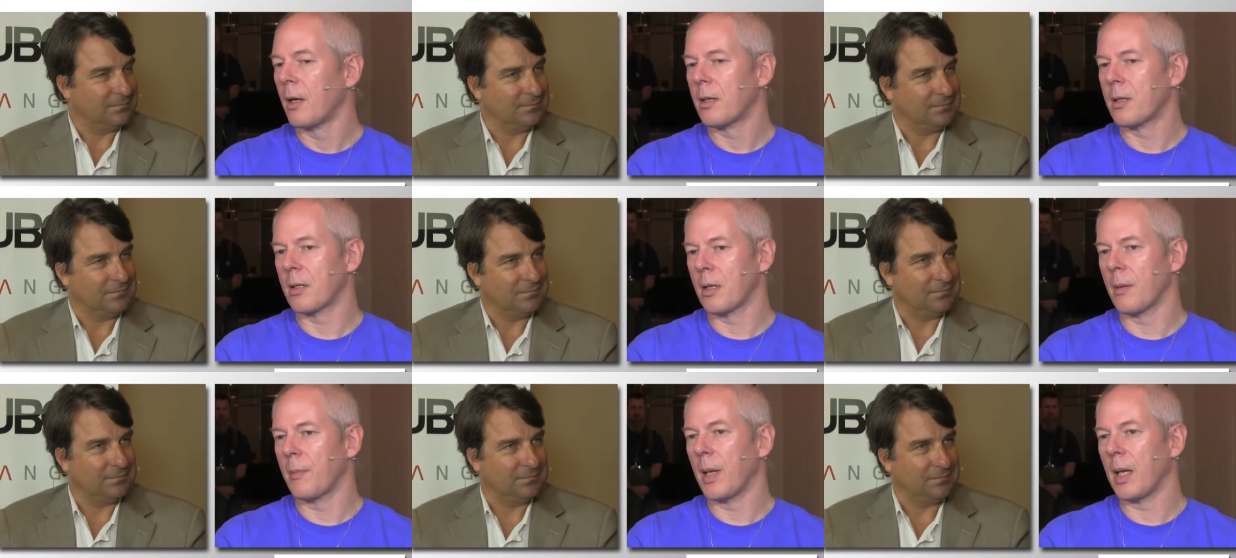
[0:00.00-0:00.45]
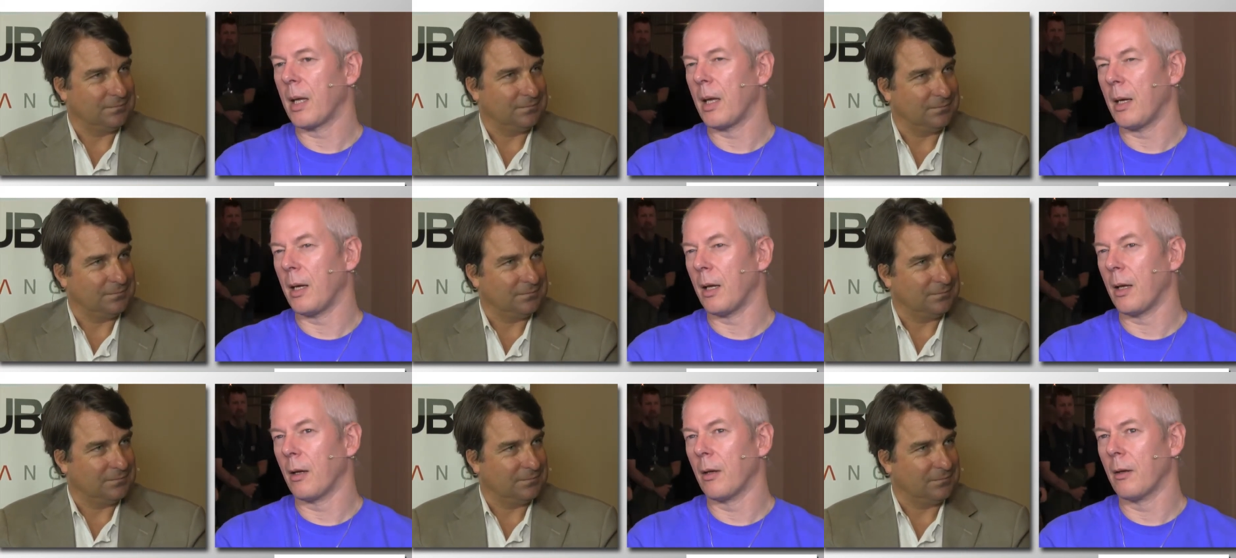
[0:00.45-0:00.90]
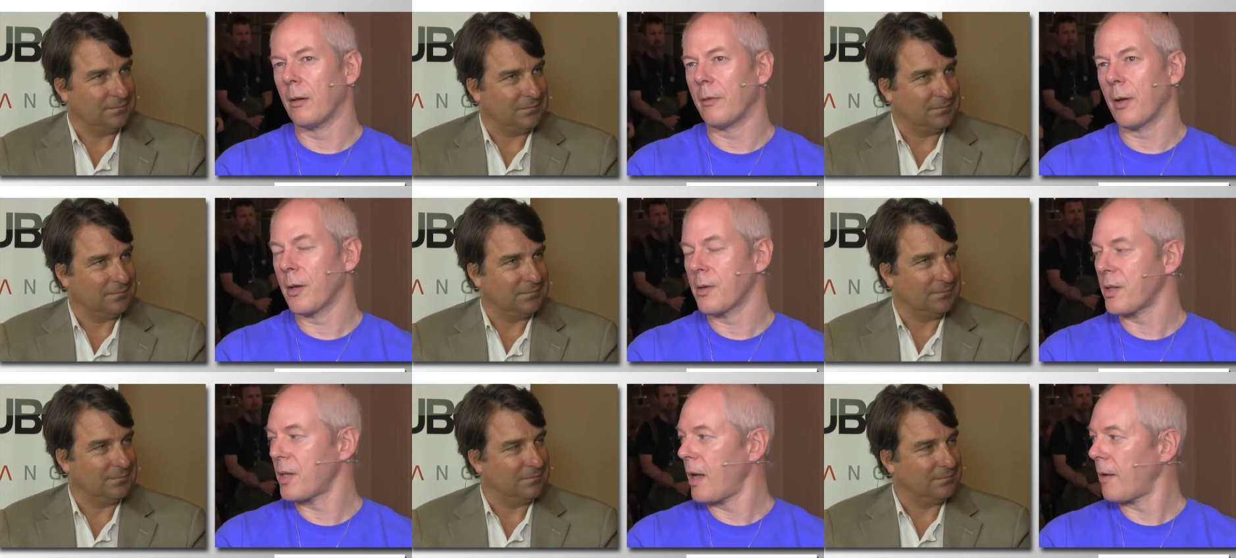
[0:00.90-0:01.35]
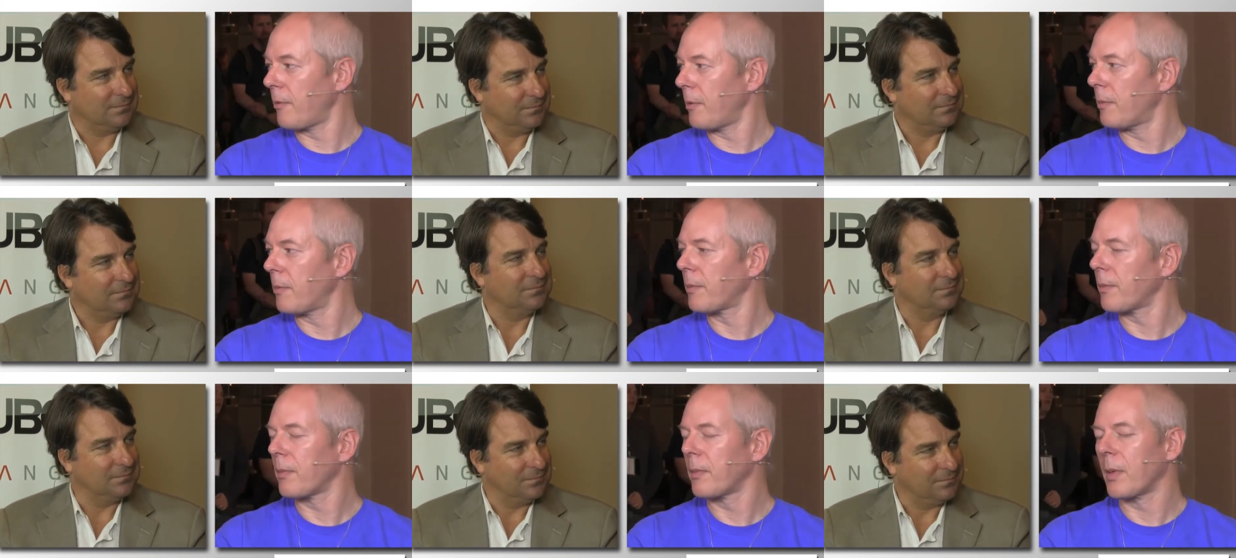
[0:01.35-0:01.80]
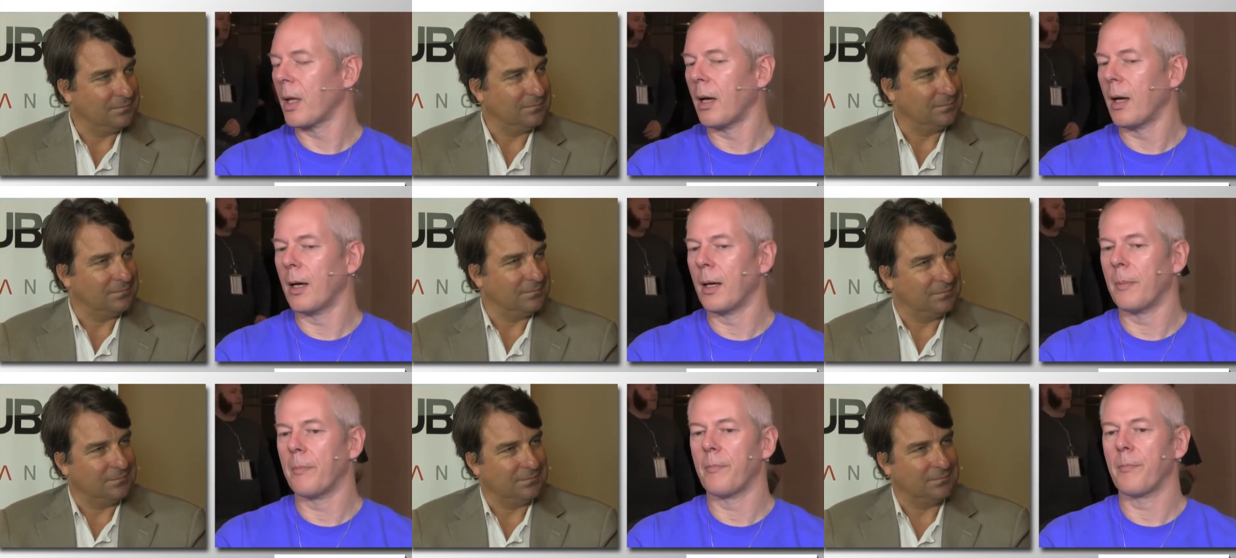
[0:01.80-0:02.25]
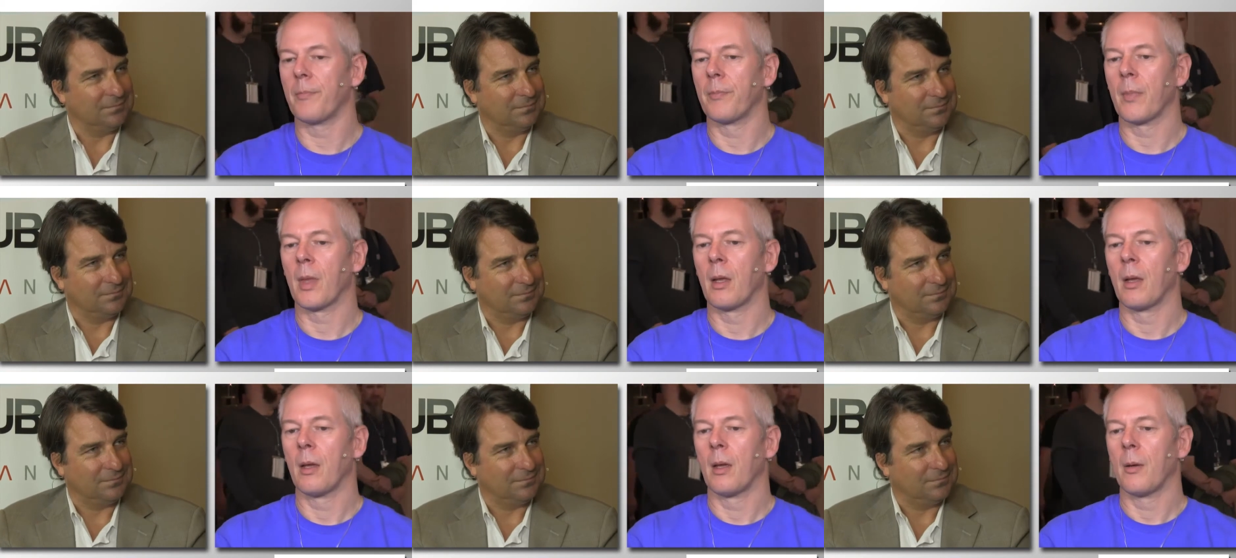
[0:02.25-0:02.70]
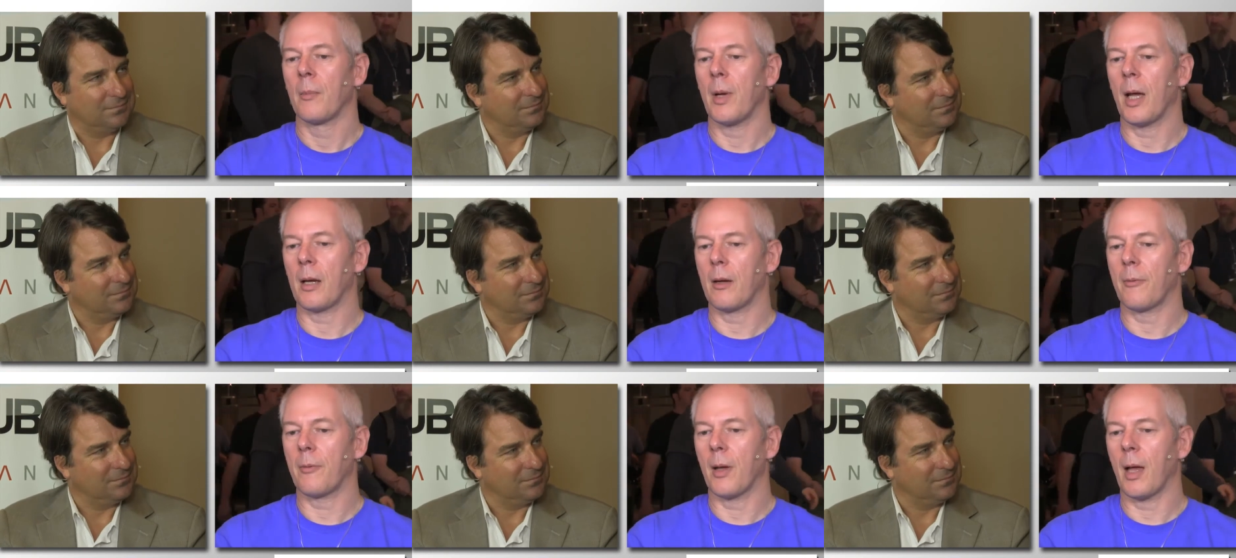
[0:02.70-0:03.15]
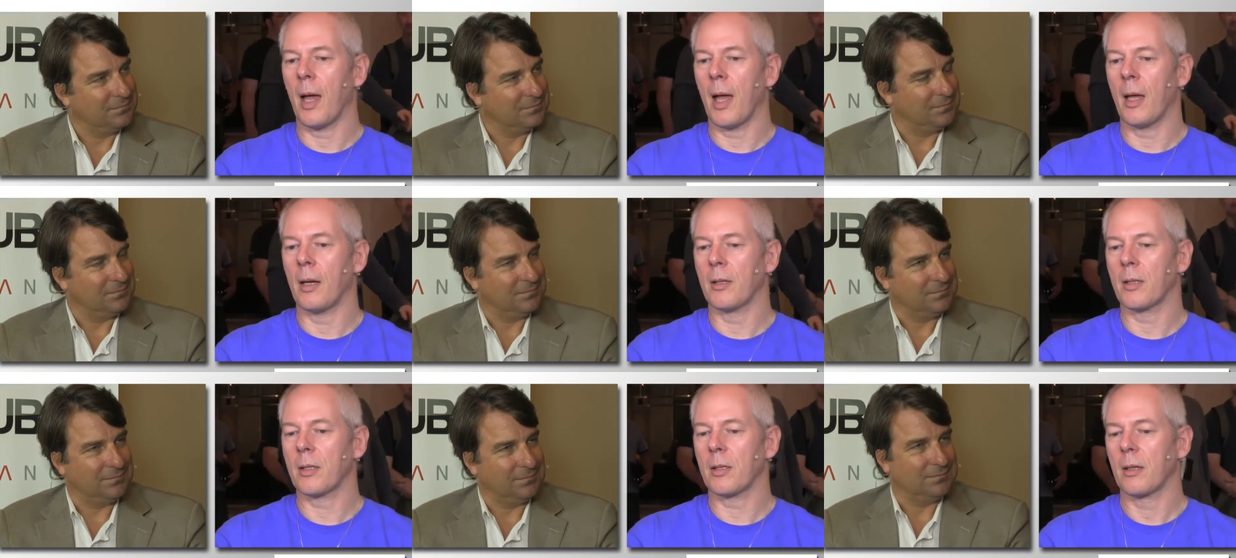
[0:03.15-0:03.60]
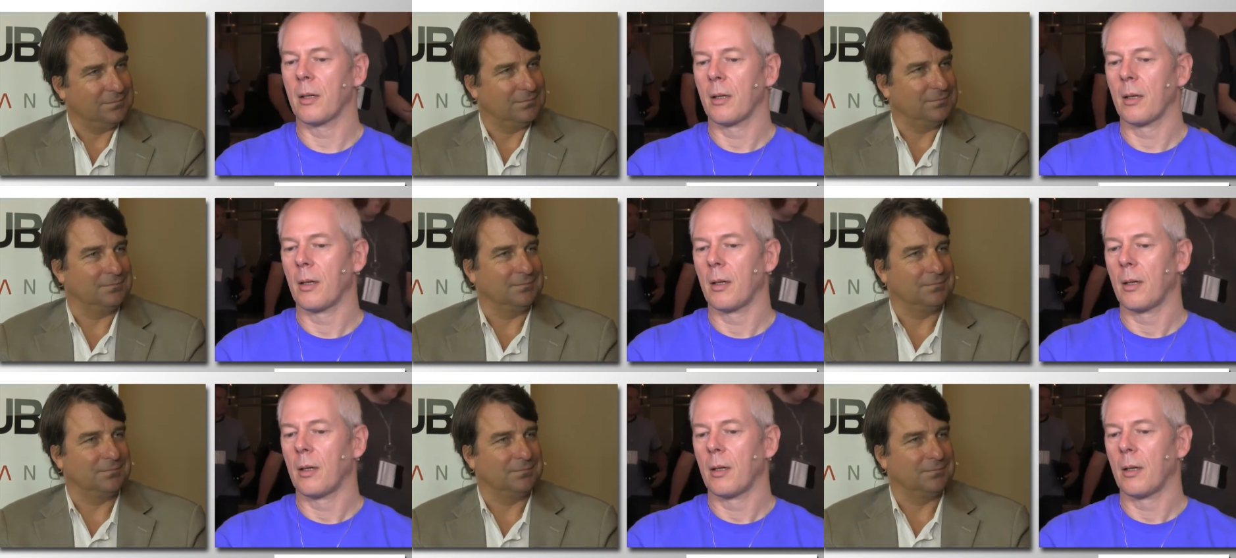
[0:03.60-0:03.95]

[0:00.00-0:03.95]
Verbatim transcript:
Speaker 1: So the beginning of 07. Um, we had a, and